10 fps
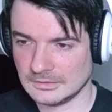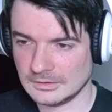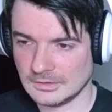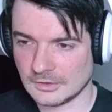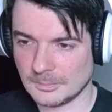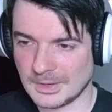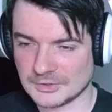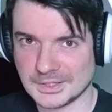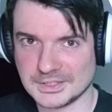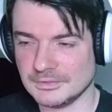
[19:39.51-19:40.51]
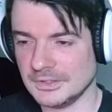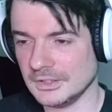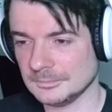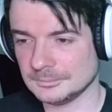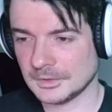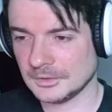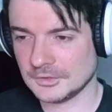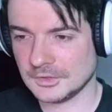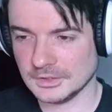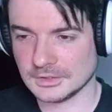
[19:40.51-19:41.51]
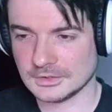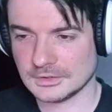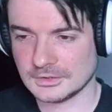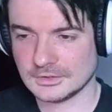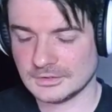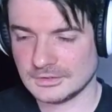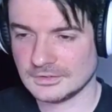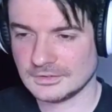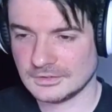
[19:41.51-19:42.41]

to celebrate the physical release of her single,